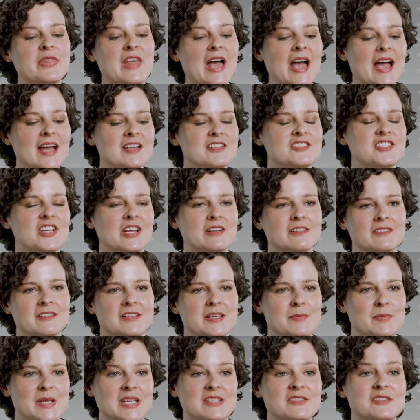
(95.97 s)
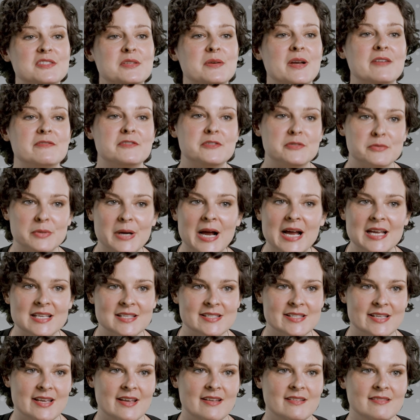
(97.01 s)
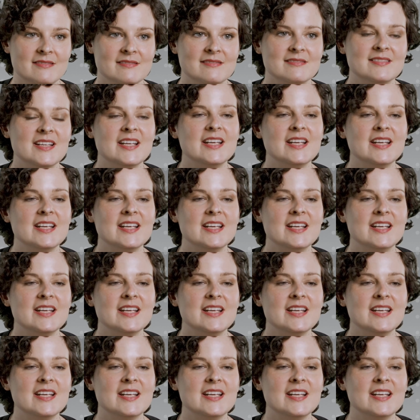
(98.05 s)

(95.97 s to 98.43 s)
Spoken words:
that generally means you have dry skin.